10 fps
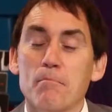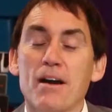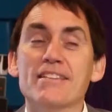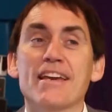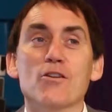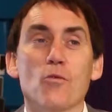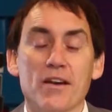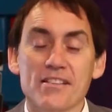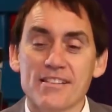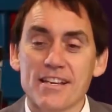my dad
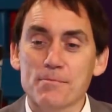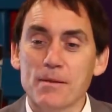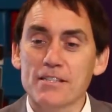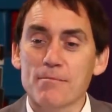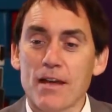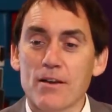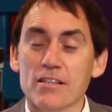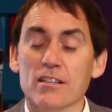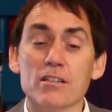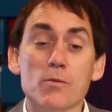always says, bless him, that
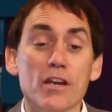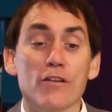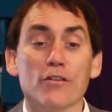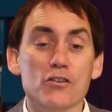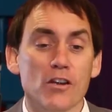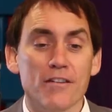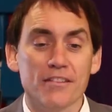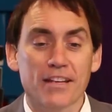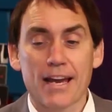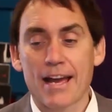sometimes we'd go for a drive in
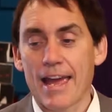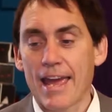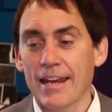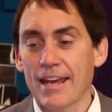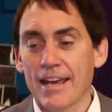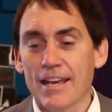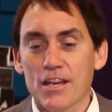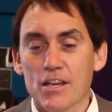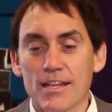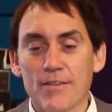the car and
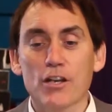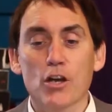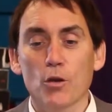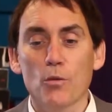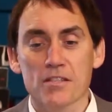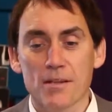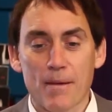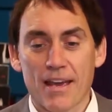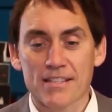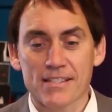you'd never know who was in the
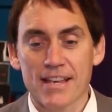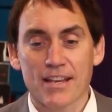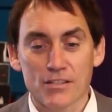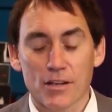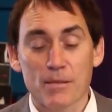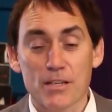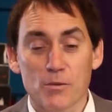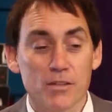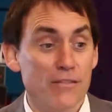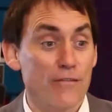back seat, because I'd be
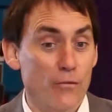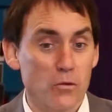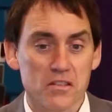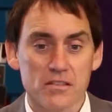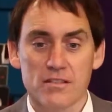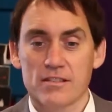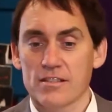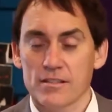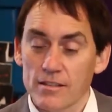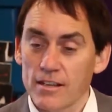doing different voices and
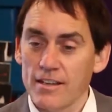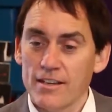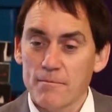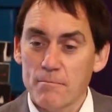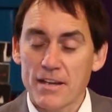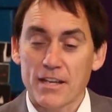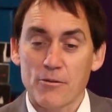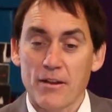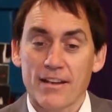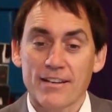just mucking
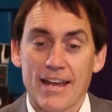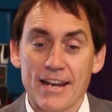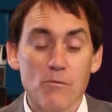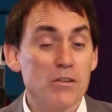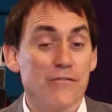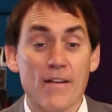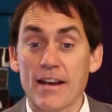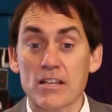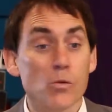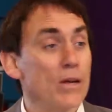around, and it was fun.
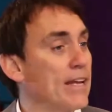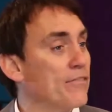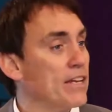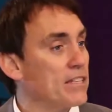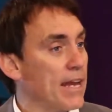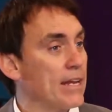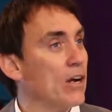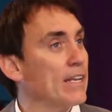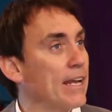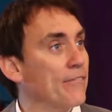And so I loved
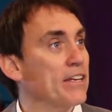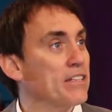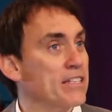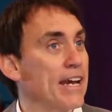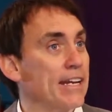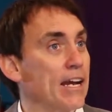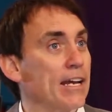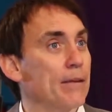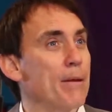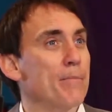entertaining. I
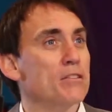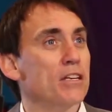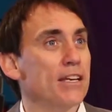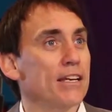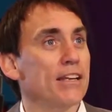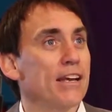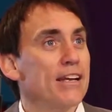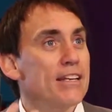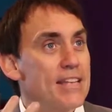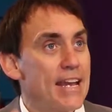can remember as a kid,
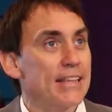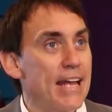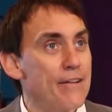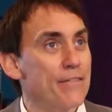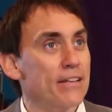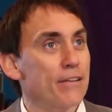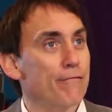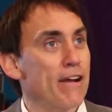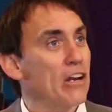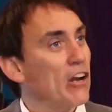Dad laughing in the
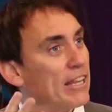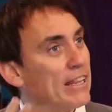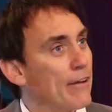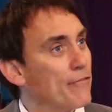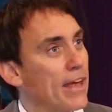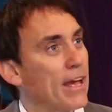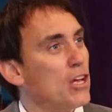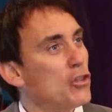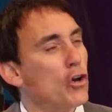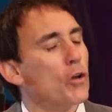front, and I loved
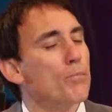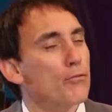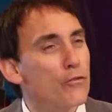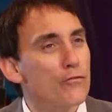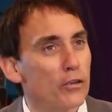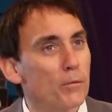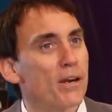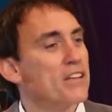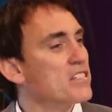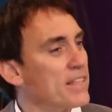that, not approval,
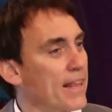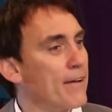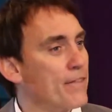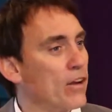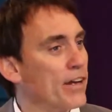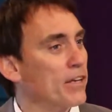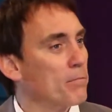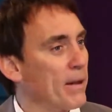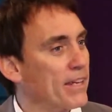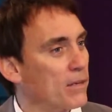but I just loved that I
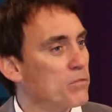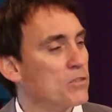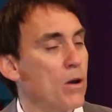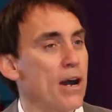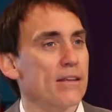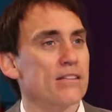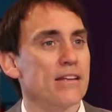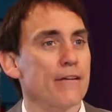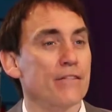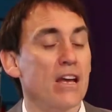could make him smile and
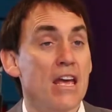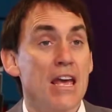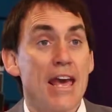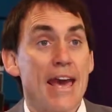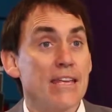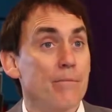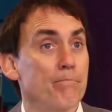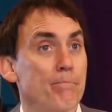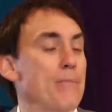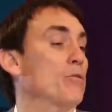stuff. And
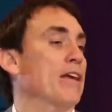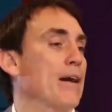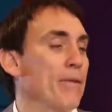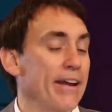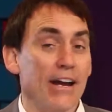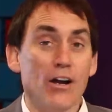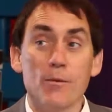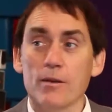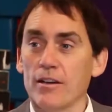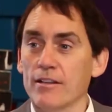then people would come around
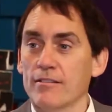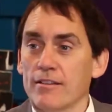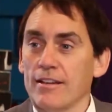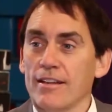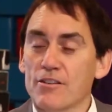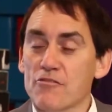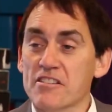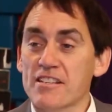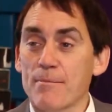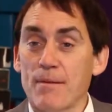home and I'd
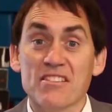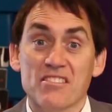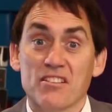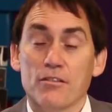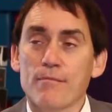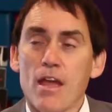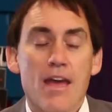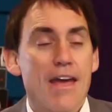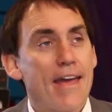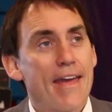dress up, as you do,
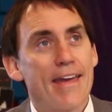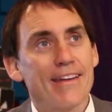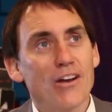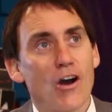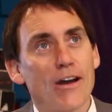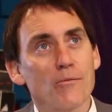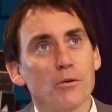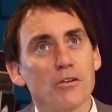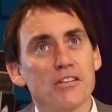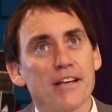and I
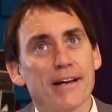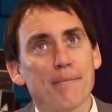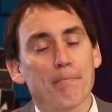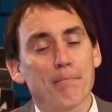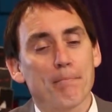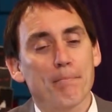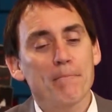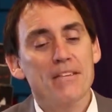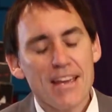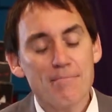would
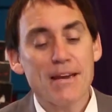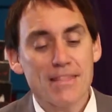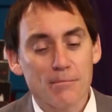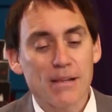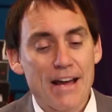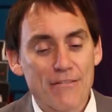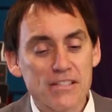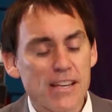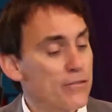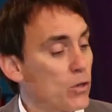make them laugh and
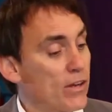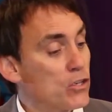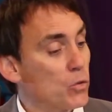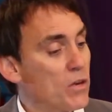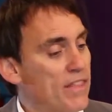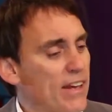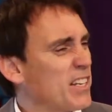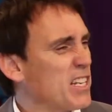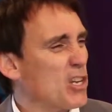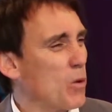stuff. So I enjoyed that.
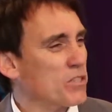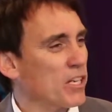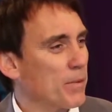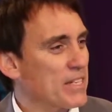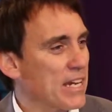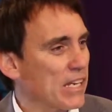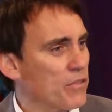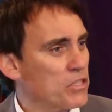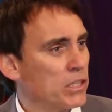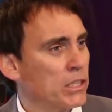I didn't know it was going to be
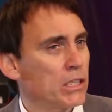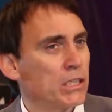television